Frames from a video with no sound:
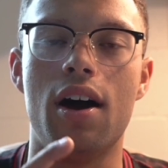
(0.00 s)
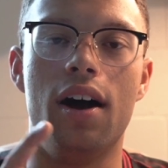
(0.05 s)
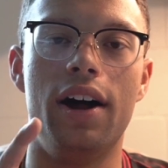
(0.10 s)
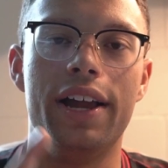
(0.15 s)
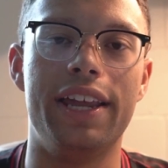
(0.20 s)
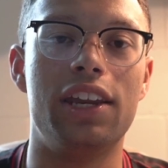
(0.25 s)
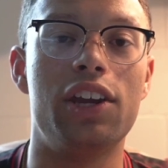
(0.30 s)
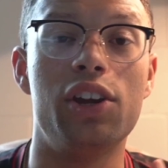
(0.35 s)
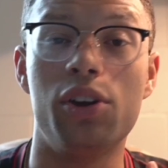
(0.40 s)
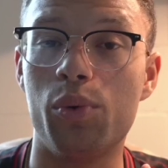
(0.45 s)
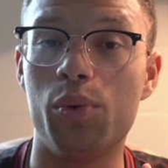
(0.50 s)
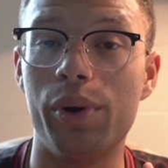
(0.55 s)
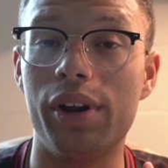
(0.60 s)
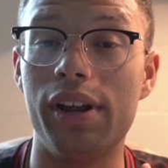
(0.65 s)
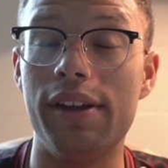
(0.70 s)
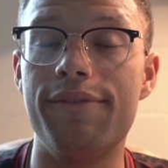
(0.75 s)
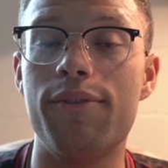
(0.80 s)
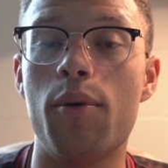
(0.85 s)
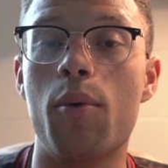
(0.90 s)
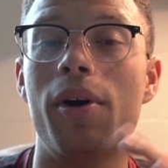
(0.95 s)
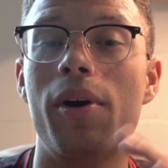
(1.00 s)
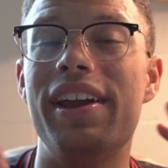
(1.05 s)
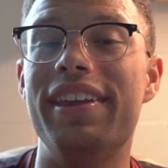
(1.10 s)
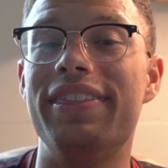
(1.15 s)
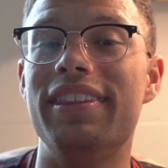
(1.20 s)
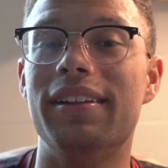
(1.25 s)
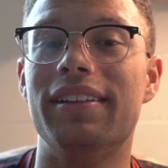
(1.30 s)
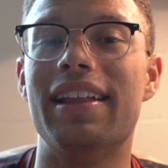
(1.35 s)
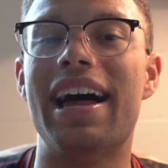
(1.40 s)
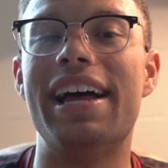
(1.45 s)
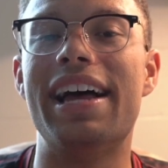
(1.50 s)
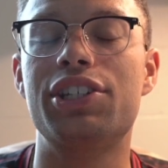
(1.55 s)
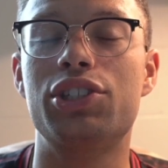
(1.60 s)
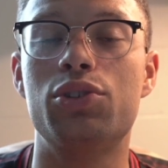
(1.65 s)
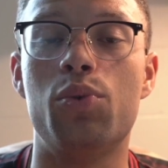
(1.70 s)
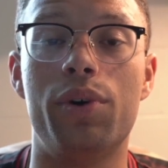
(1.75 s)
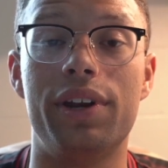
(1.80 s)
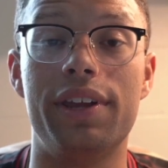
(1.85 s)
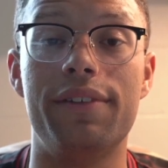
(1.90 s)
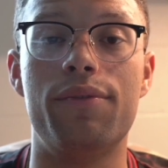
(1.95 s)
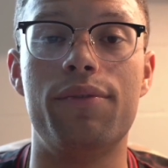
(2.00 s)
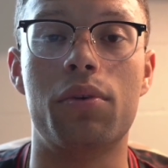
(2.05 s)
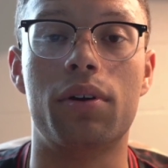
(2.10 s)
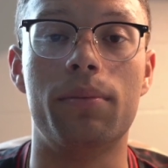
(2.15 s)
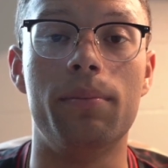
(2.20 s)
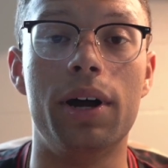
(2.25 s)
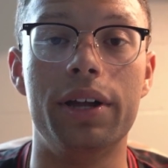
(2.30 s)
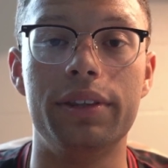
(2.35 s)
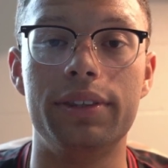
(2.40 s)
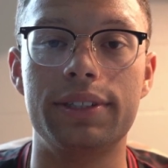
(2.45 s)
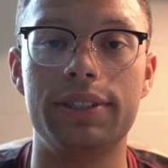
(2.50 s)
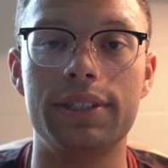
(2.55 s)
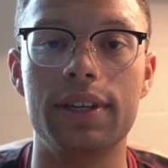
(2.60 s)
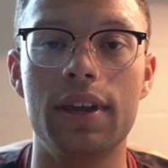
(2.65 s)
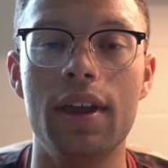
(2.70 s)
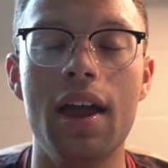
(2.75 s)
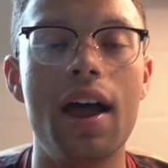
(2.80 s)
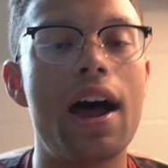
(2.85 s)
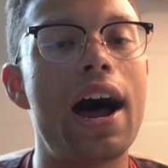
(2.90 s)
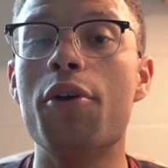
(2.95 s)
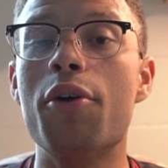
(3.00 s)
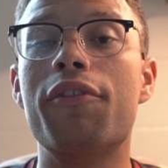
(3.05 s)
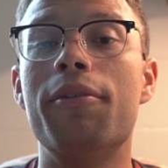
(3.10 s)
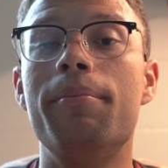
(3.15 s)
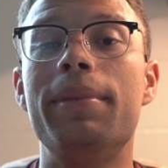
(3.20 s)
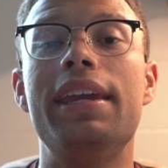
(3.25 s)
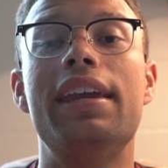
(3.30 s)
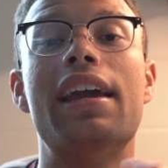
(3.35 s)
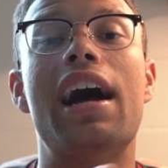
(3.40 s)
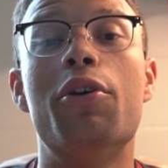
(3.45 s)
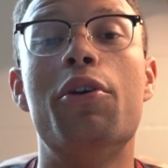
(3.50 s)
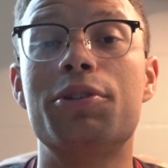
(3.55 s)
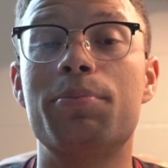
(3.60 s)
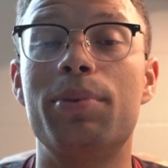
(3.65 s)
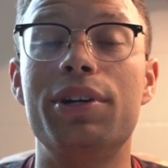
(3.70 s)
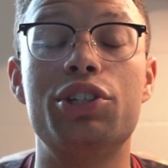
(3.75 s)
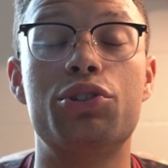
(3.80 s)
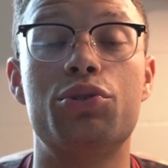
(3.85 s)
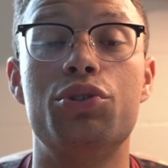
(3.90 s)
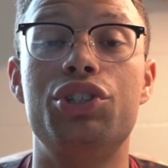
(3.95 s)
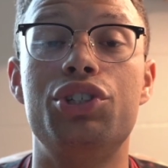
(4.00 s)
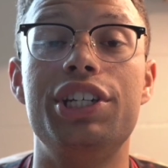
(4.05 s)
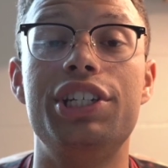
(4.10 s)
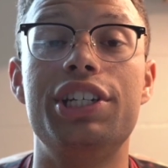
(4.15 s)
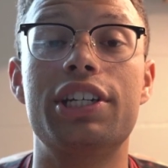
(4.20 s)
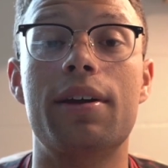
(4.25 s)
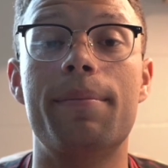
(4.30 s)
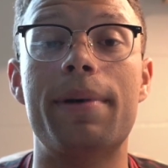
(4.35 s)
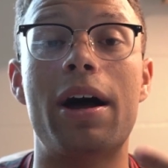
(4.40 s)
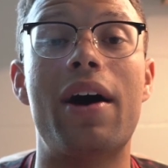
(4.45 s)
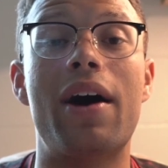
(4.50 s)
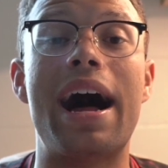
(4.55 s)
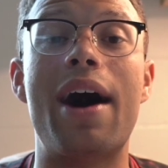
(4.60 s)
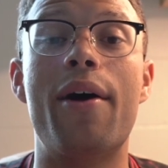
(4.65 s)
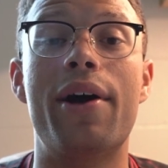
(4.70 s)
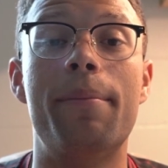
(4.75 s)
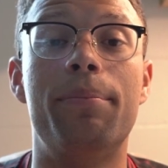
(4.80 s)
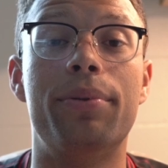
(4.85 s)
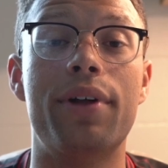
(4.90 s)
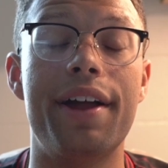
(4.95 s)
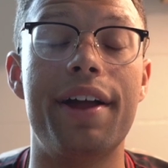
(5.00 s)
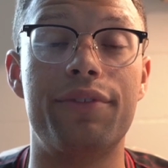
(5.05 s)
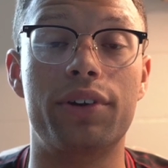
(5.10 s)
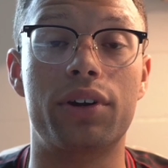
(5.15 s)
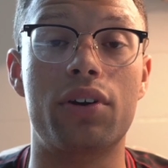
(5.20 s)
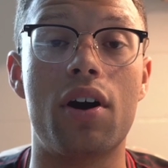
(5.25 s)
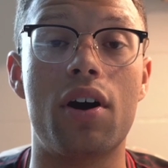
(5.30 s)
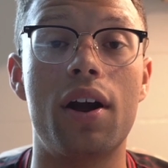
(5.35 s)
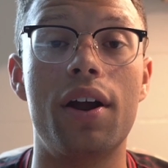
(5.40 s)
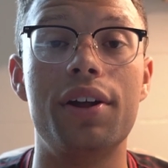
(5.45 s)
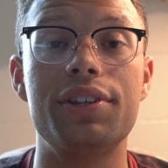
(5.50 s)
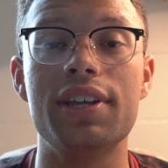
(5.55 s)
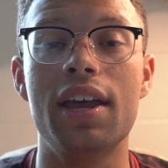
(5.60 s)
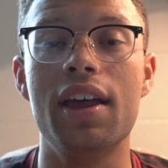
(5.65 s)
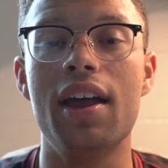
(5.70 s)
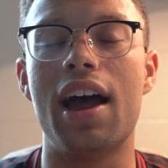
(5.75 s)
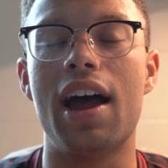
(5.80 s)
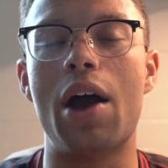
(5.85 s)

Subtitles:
an inquiry for in the last 24 months. I know for me, I was pretty strategic about how I applied for cards.